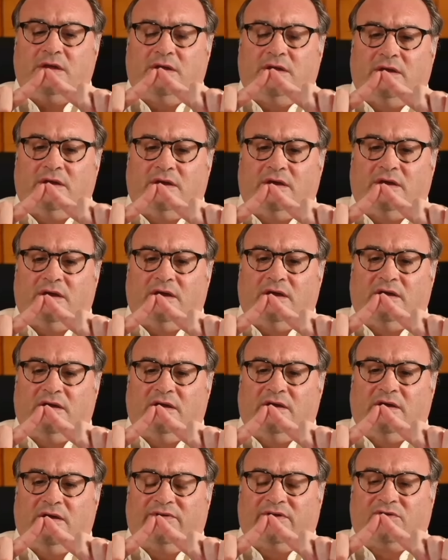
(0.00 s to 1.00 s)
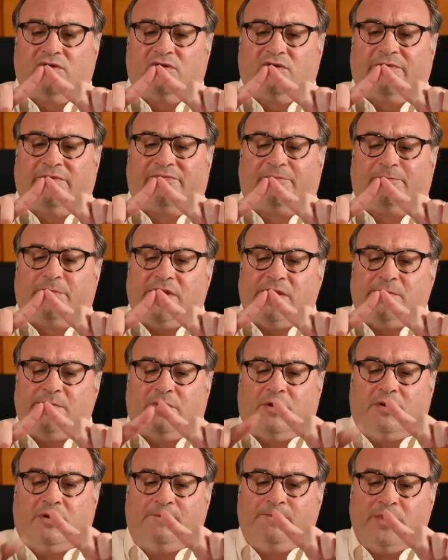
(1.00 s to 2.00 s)
uh, uh, of a group of
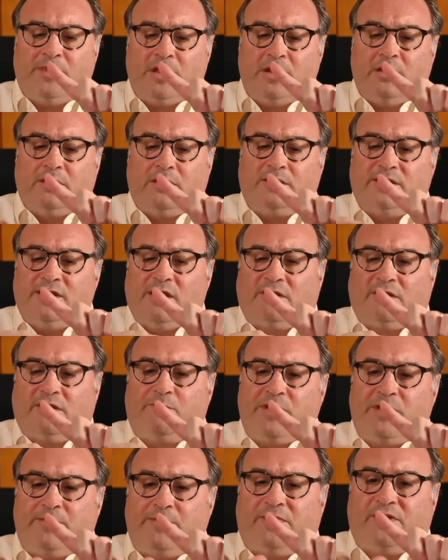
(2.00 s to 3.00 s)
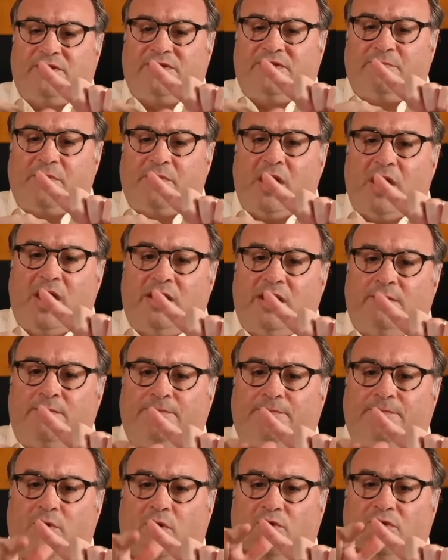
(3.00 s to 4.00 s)
people, younger people at the
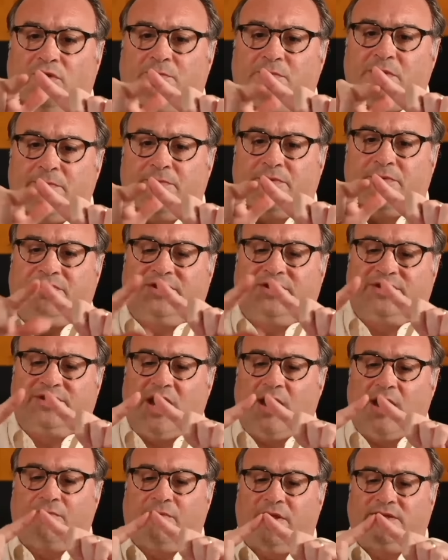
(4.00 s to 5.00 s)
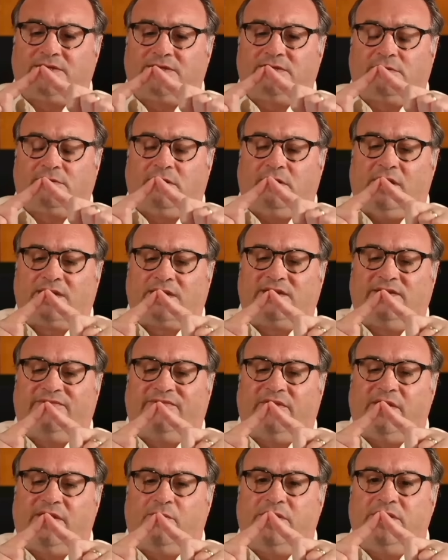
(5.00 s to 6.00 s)
bottom, older people at the top, right? So
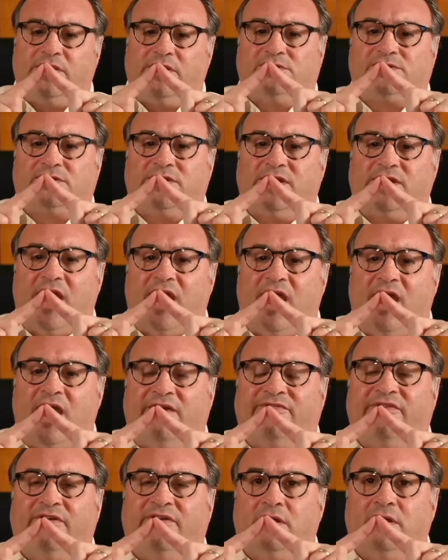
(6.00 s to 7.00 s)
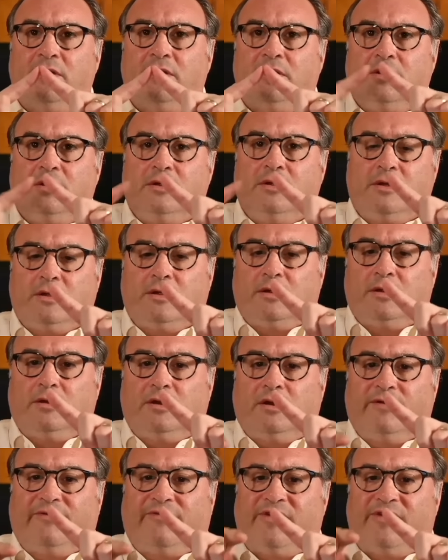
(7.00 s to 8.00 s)
collectively, we usually have
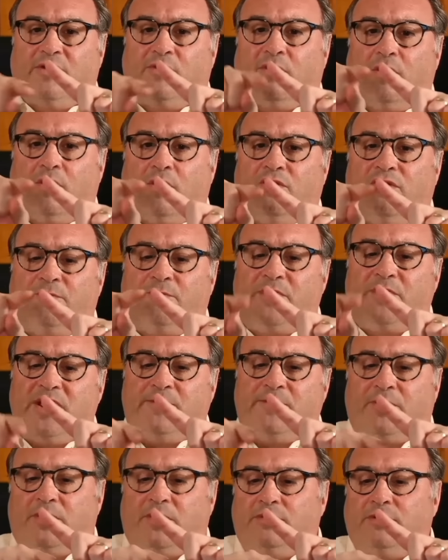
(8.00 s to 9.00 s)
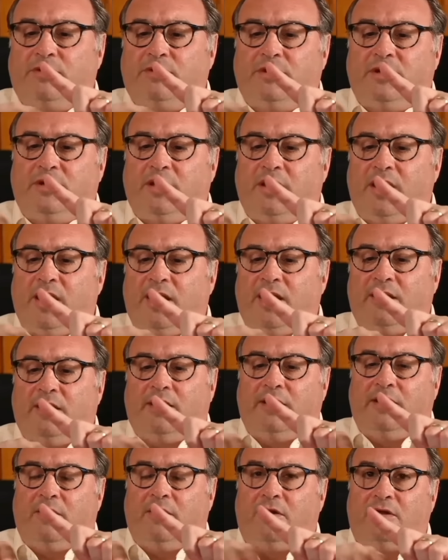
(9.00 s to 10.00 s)
fewer older people and,
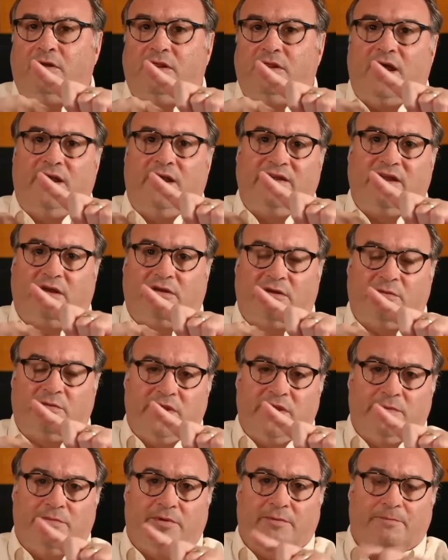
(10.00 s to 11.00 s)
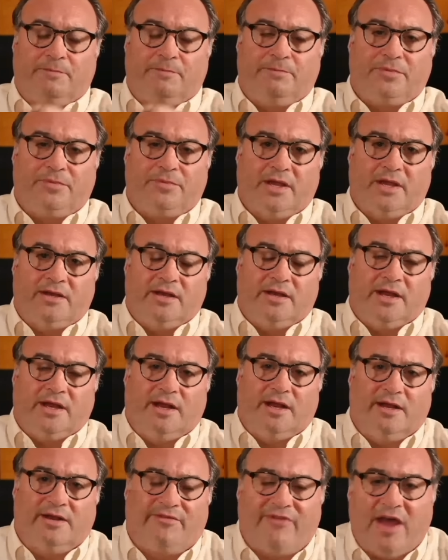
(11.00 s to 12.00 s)
and a whole lot of younger people. And,
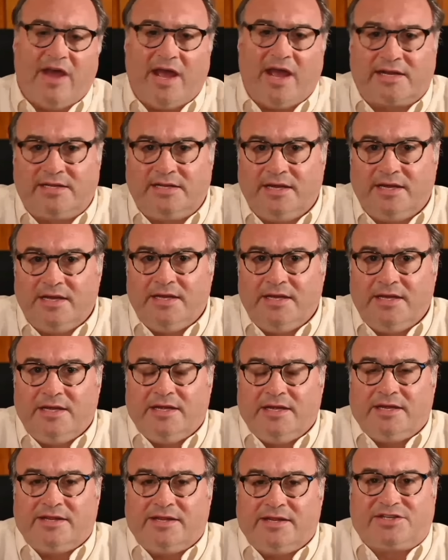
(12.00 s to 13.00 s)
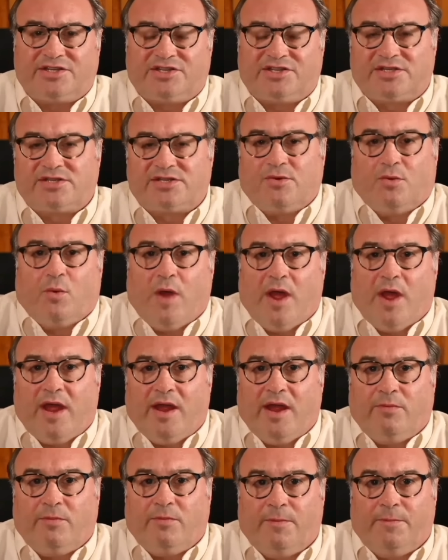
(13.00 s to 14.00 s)
and in fact, that's just the
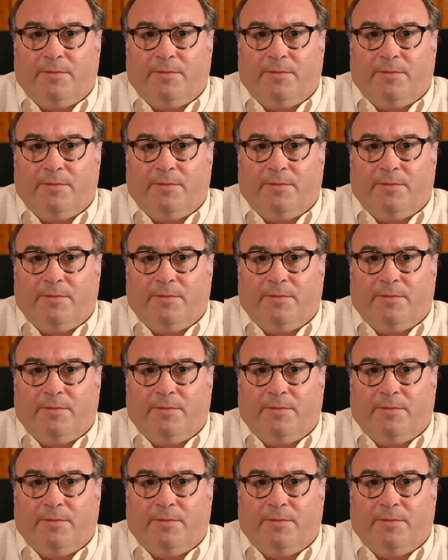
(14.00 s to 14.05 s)
way